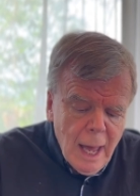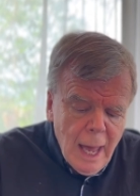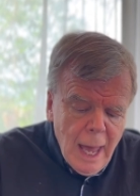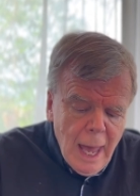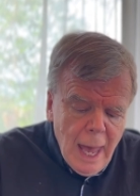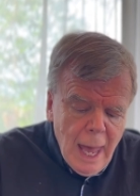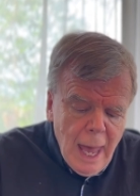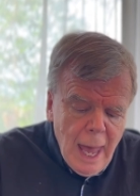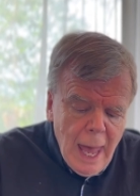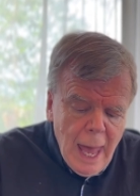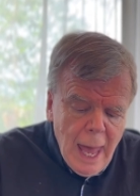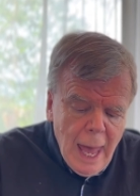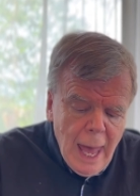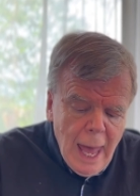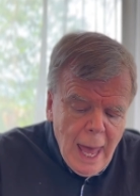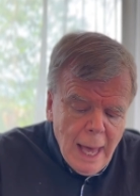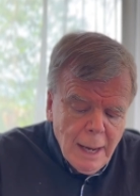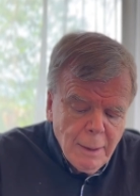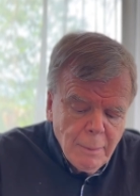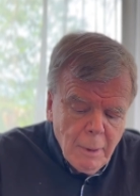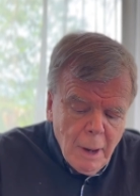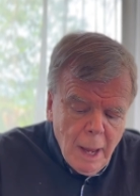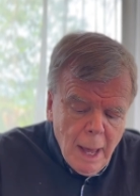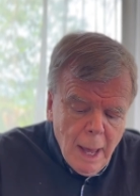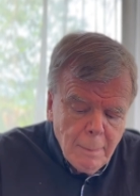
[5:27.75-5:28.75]

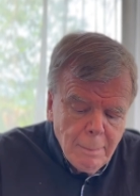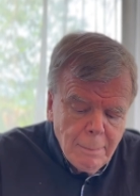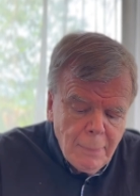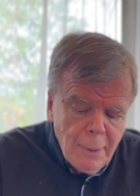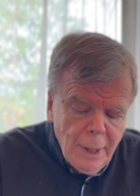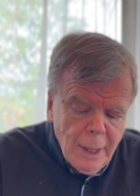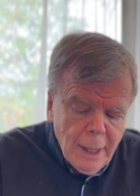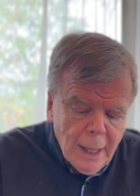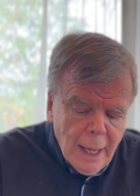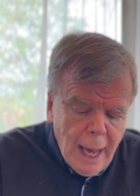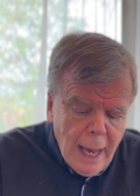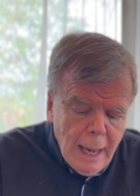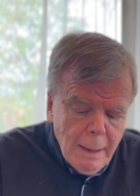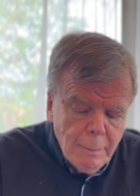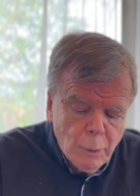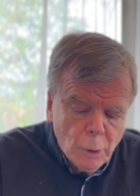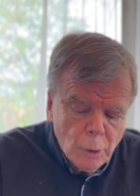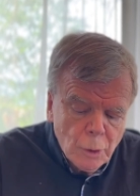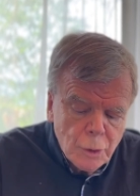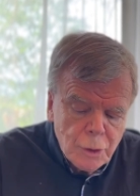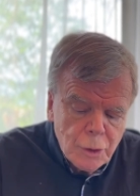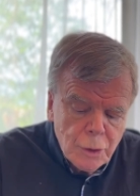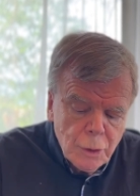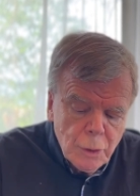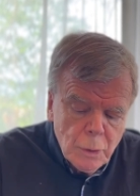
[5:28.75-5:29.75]
and and being
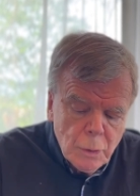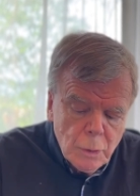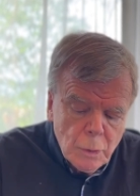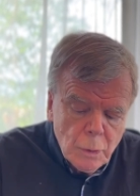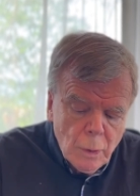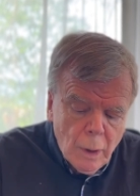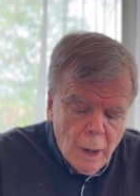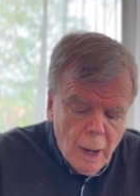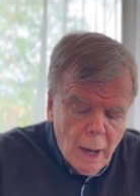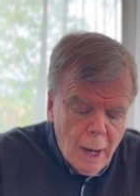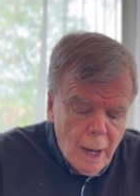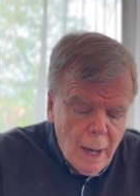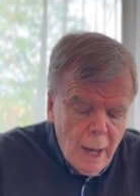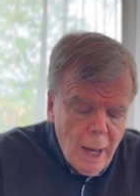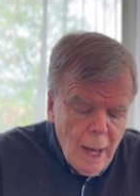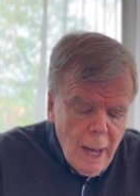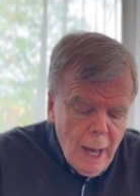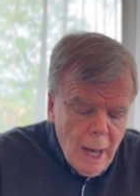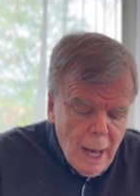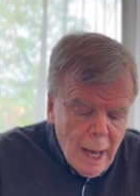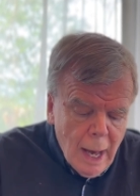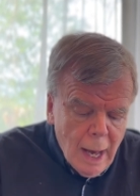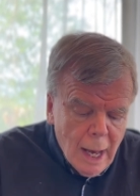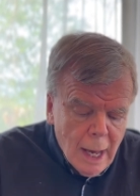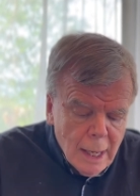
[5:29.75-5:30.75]
able to uh,
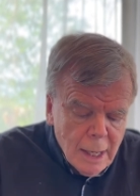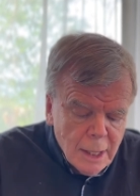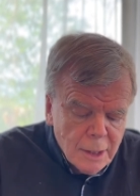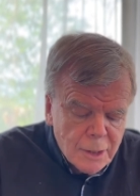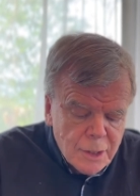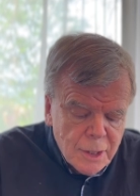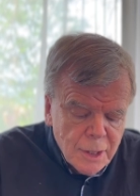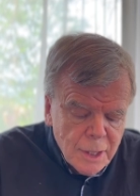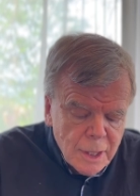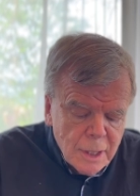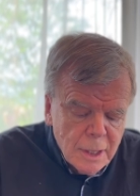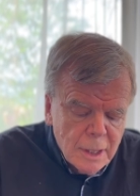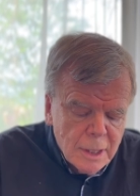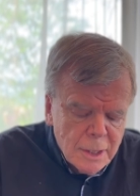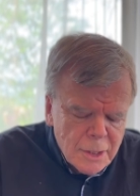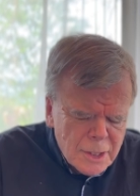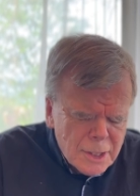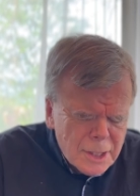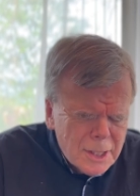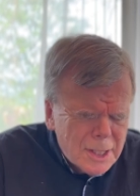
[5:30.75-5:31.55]
uh, to